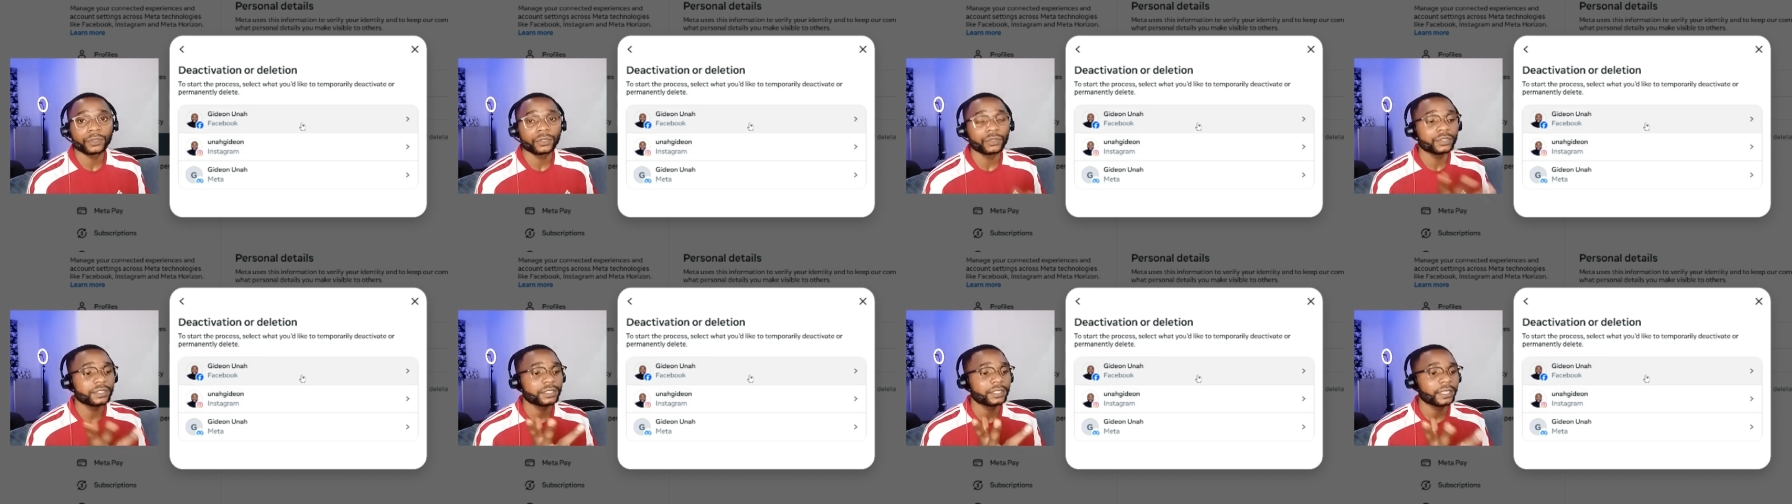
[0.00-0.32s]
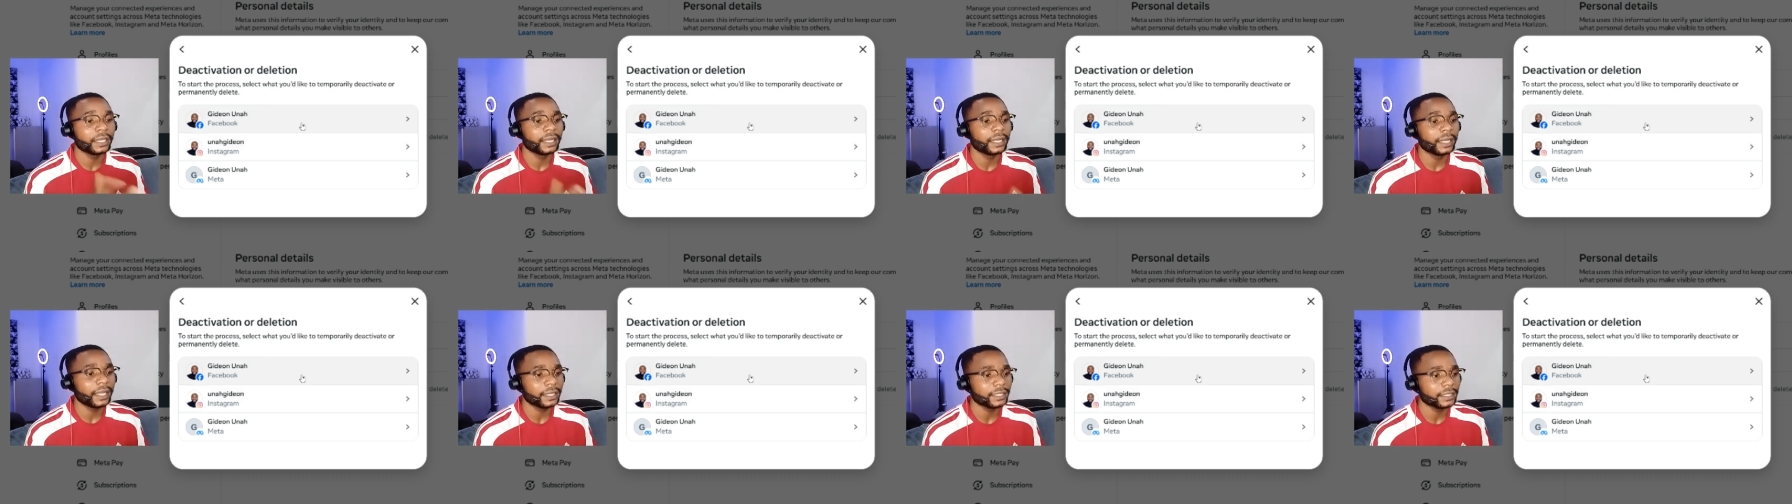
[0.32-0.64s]
You
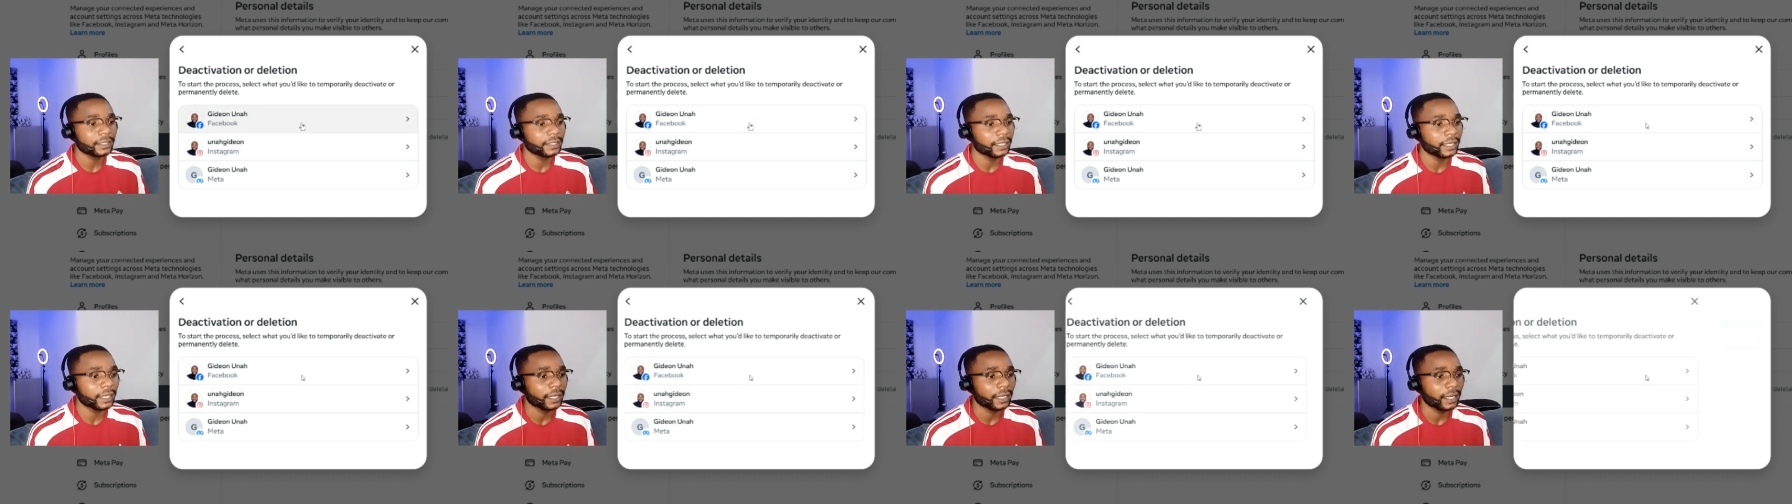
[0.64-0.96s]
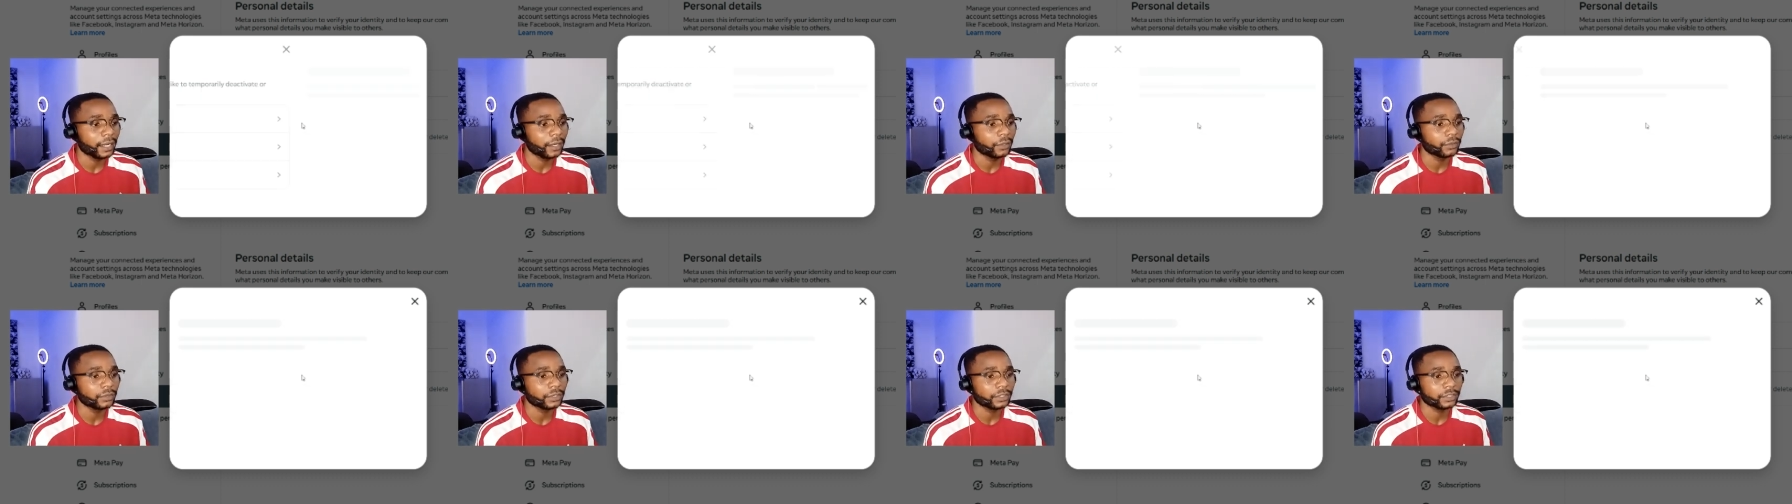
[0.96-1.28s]
select the
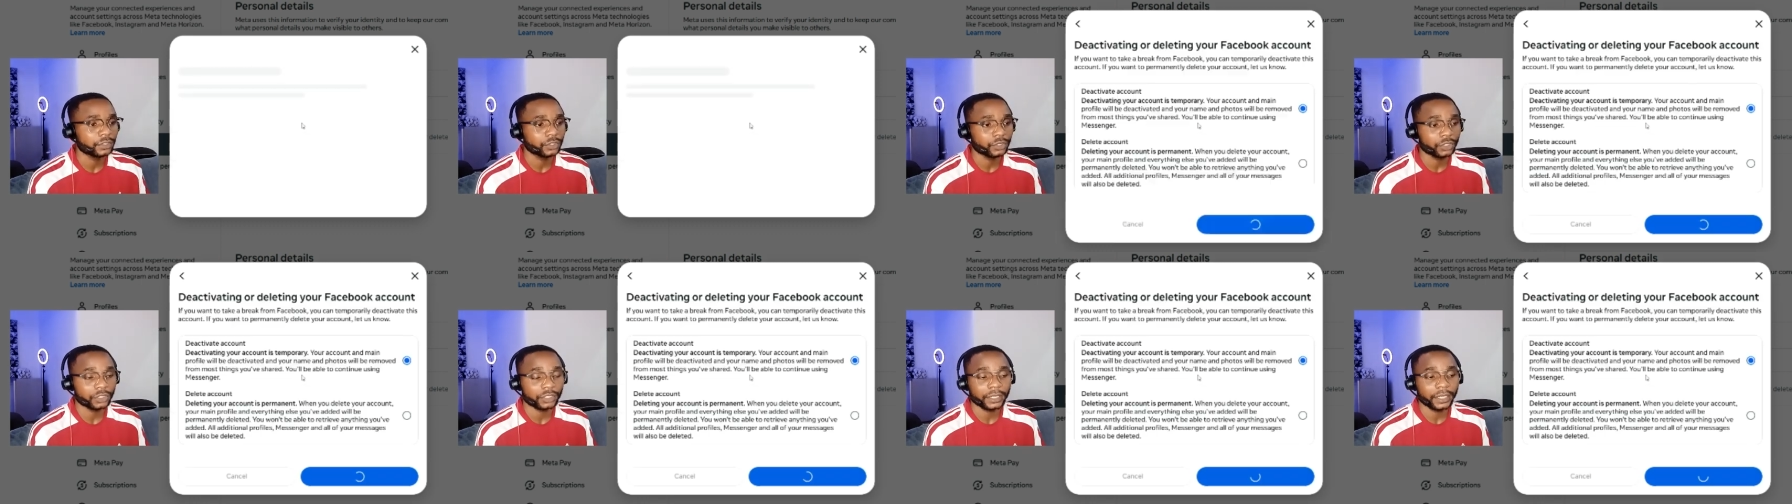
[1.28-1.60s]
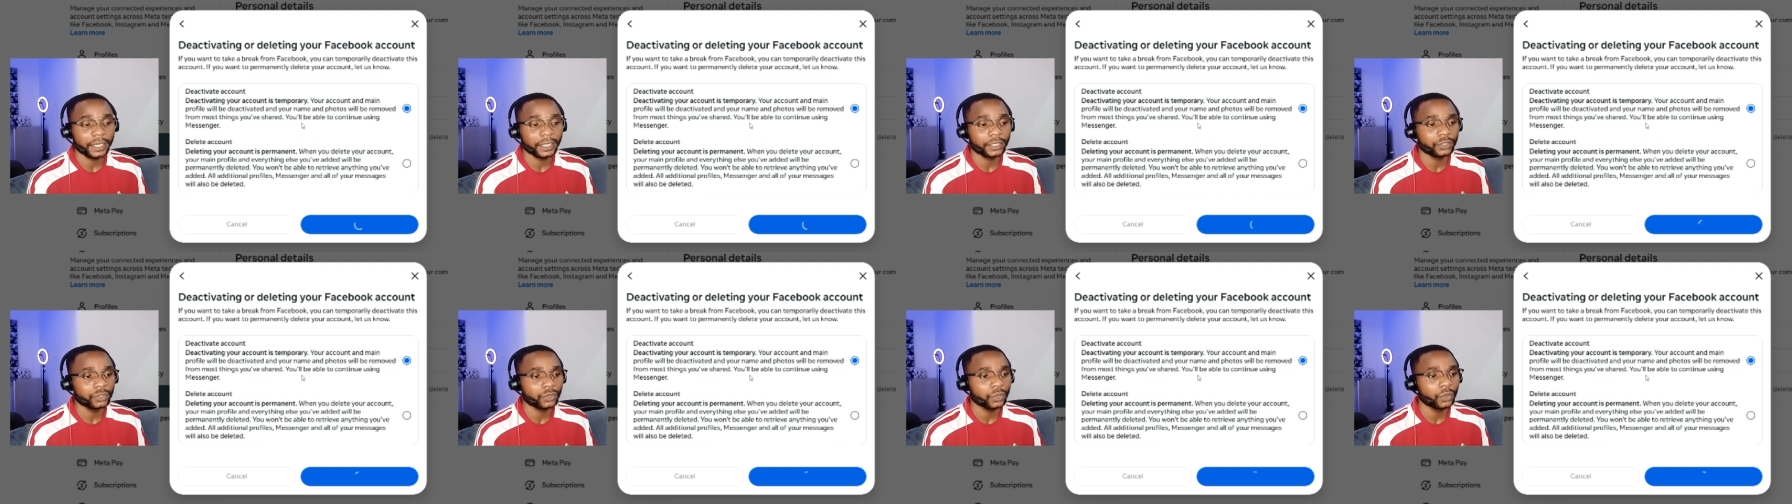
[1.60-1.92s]
account just
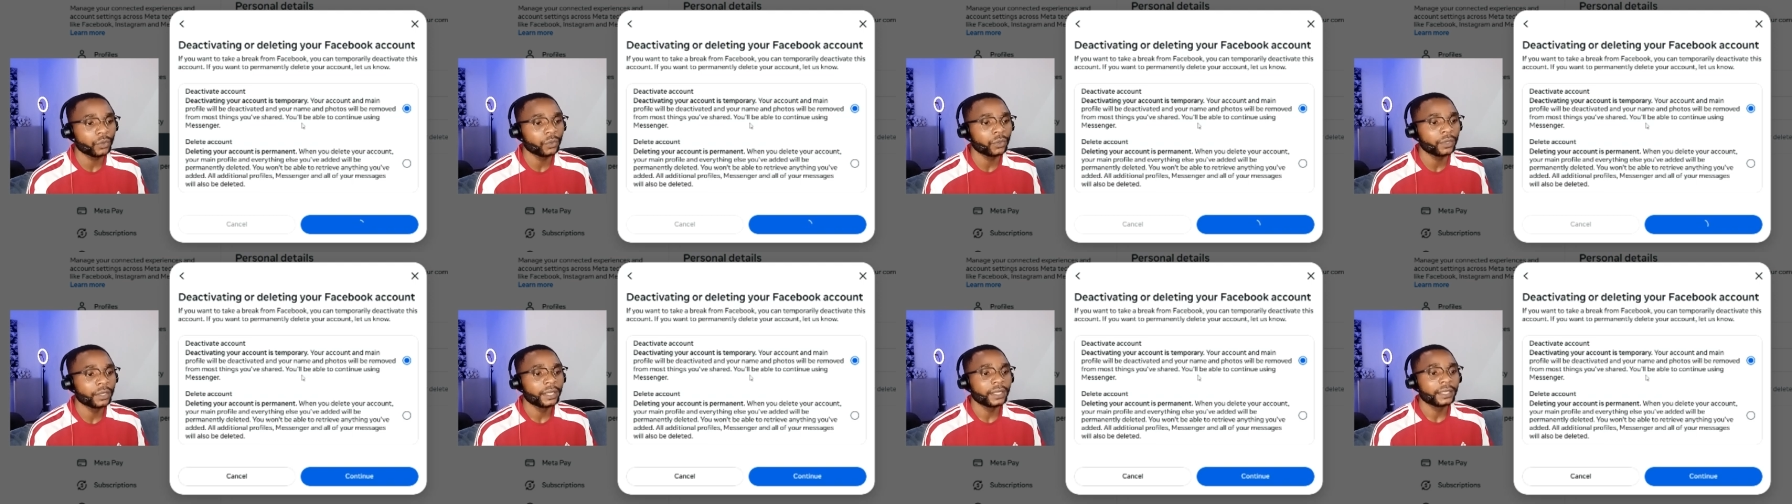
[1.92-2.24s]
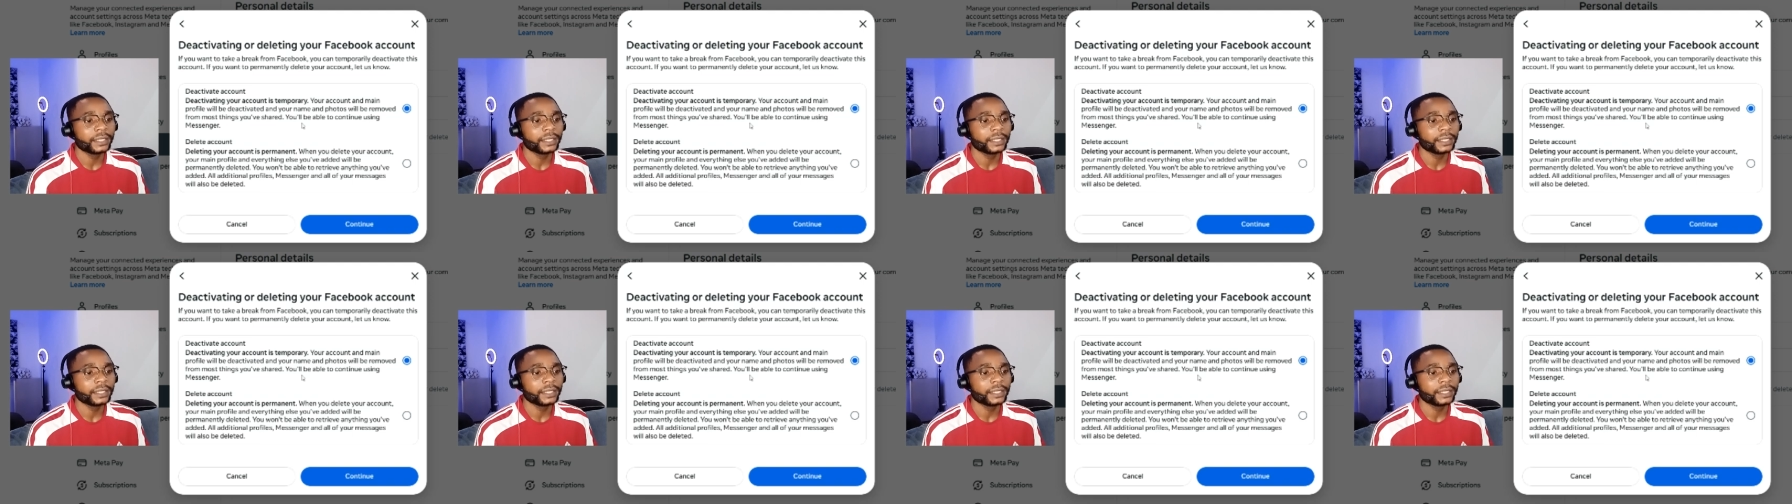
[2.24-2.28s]
like so.